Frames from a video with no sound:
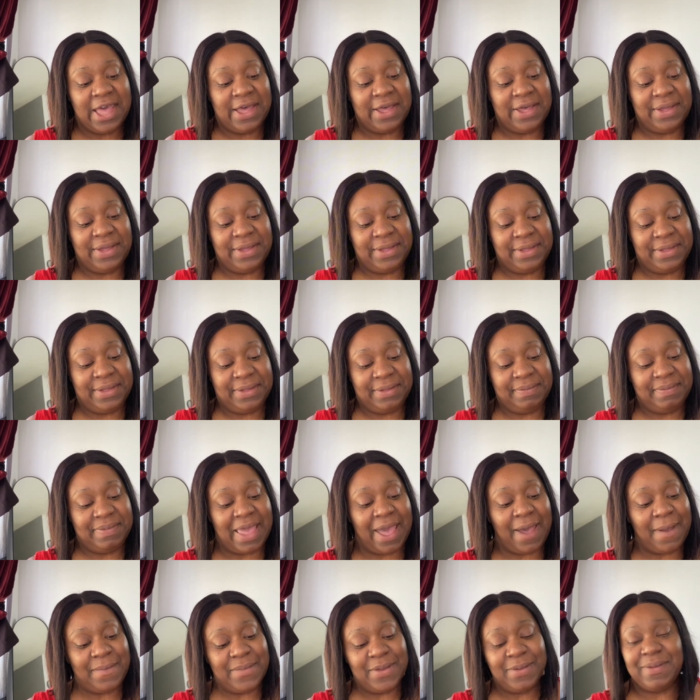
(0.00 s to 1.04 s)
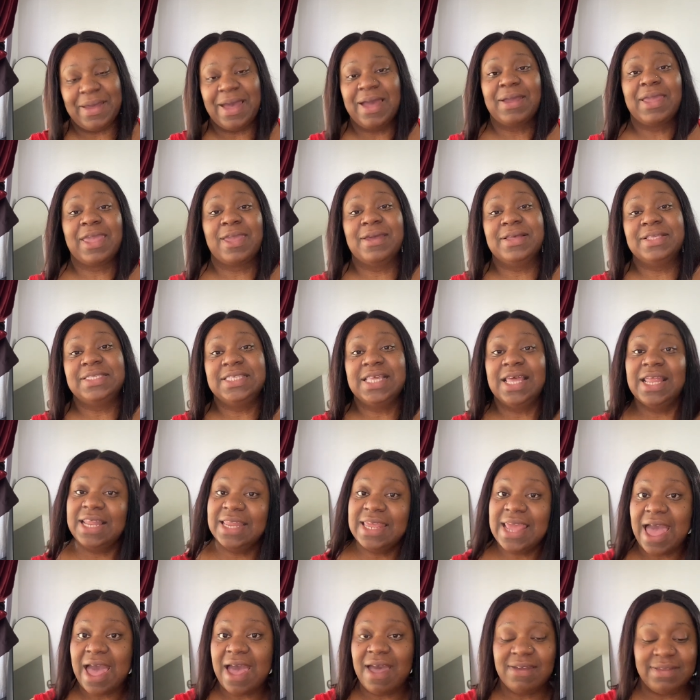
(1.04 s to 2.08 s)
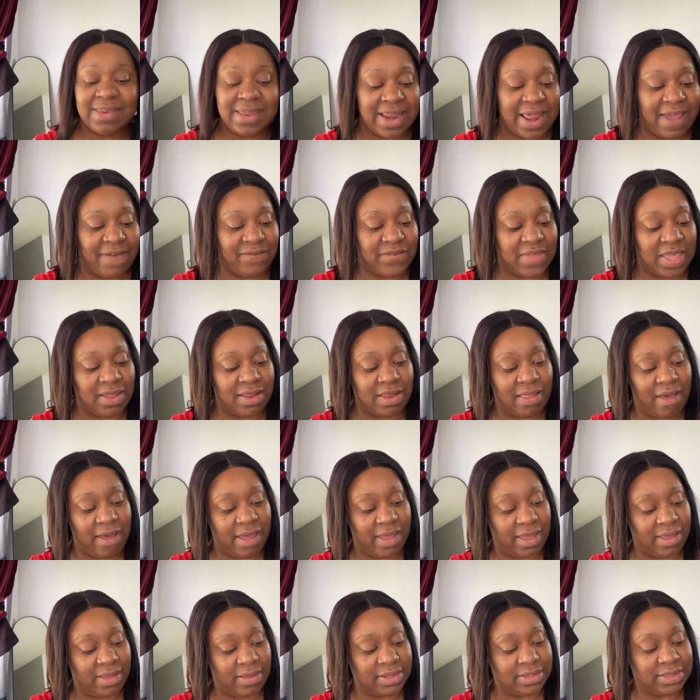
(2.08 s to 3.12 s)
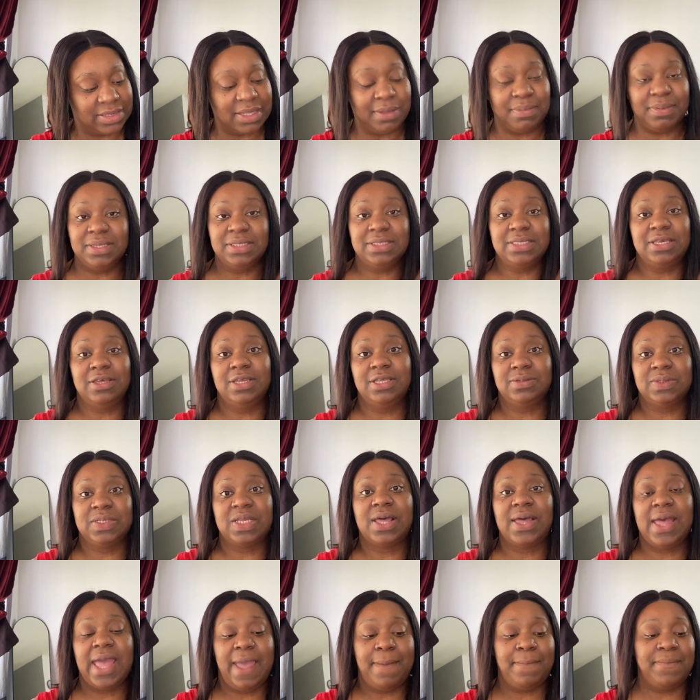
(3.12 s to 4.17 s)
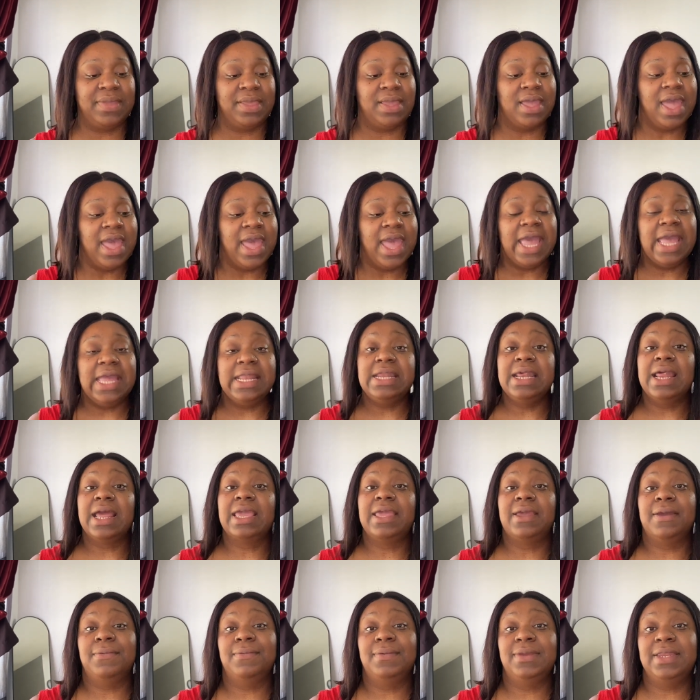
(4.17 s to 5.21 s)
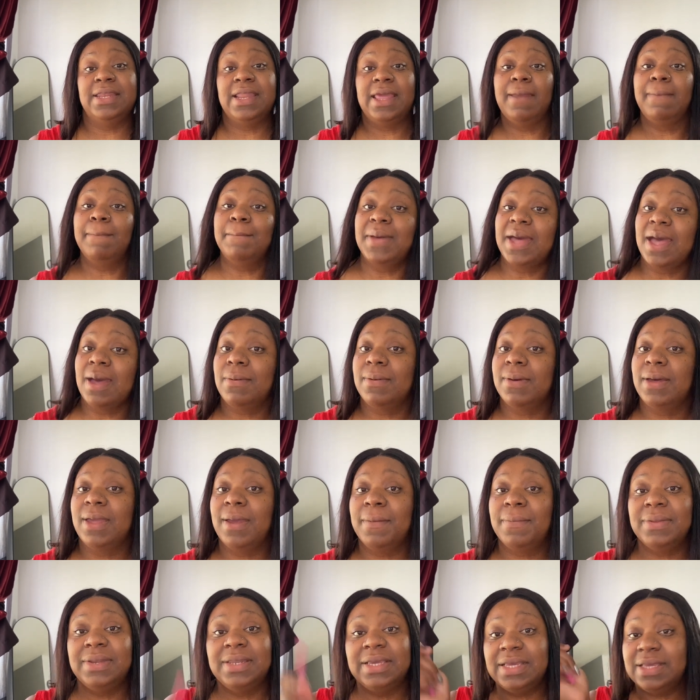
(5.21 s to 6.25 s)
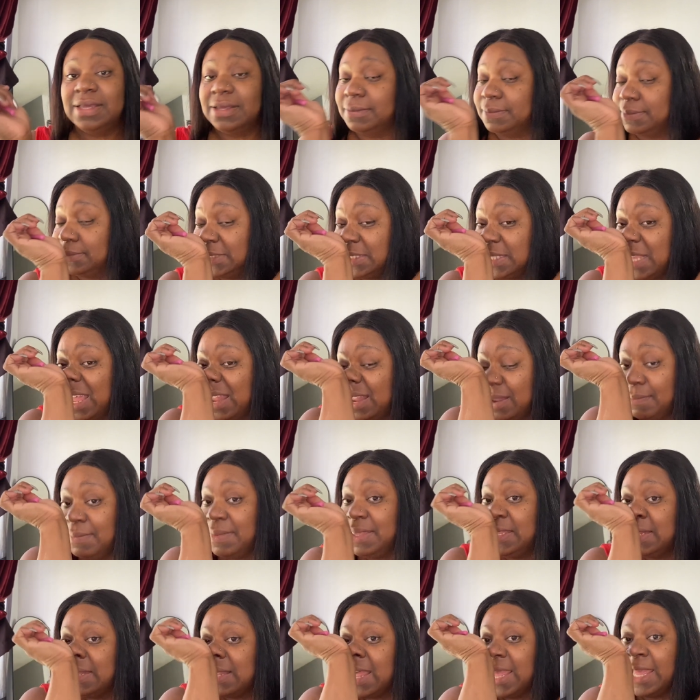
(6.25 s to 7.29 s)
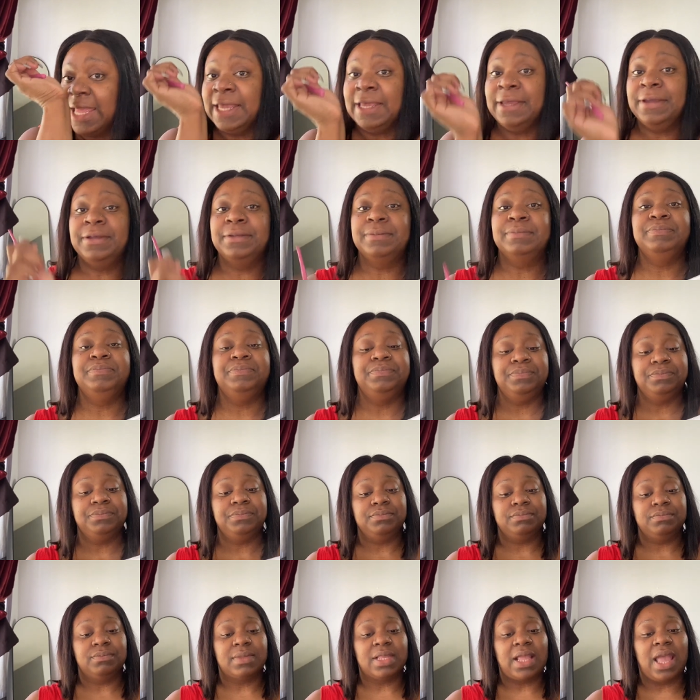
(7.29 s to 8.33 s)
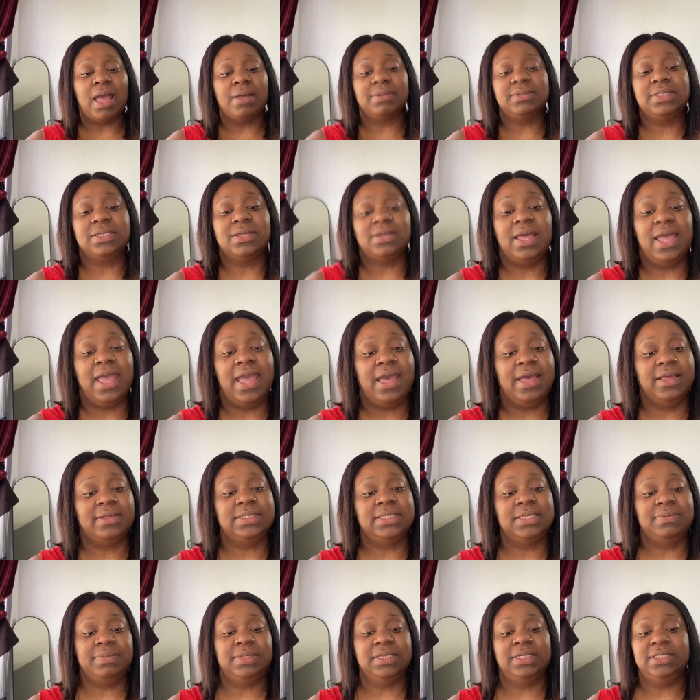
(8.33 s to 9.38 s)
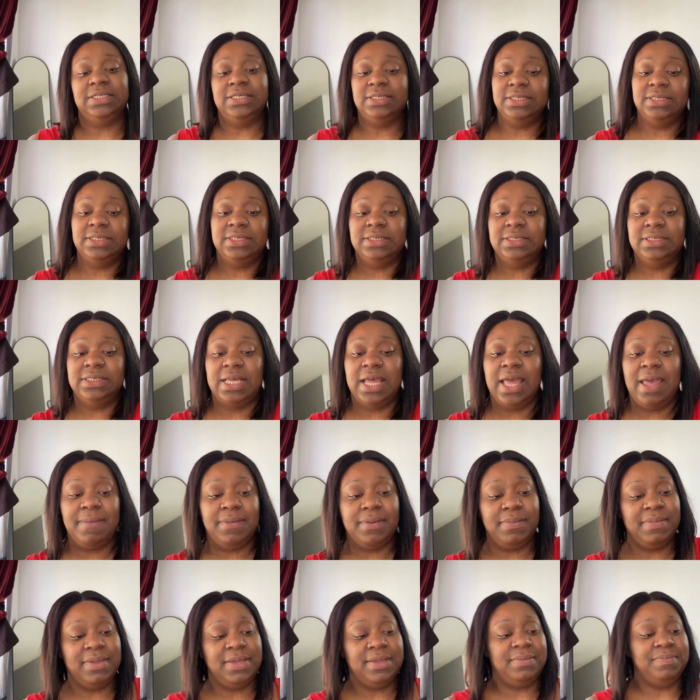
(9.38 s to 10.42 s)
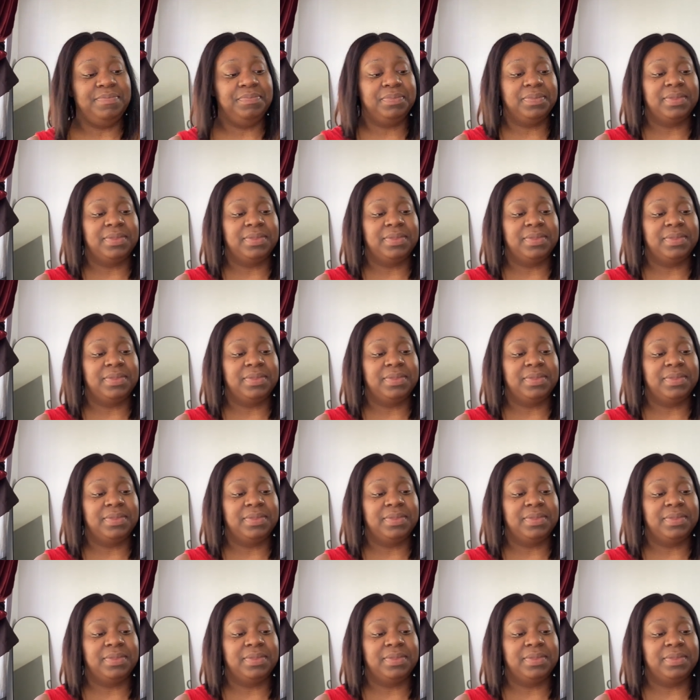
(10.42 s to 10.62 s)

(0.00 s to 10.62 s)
Um, y'all remember I kept telling y'all that I felt like something's good was going to happen. And then I kept reading that Bible app, and it kept telling me like I was going to have something good to happen to me.